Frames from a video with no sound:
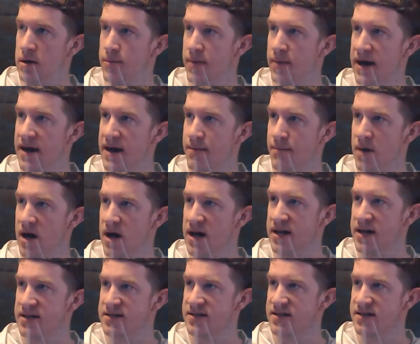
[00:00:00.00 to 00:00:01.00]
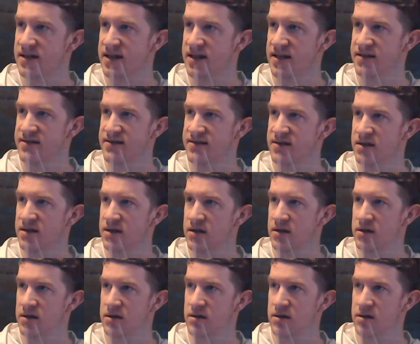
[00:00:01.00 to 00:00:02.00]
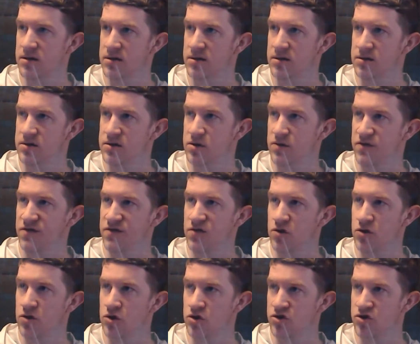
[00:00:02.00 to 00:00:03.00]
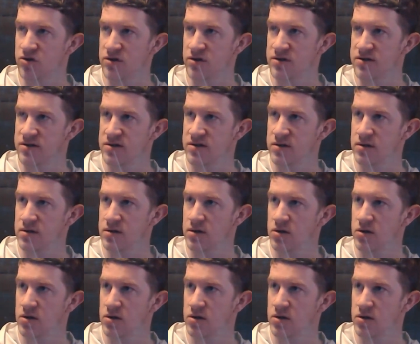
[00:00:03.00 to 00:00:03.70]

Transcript: Beta minus is too few neutrons.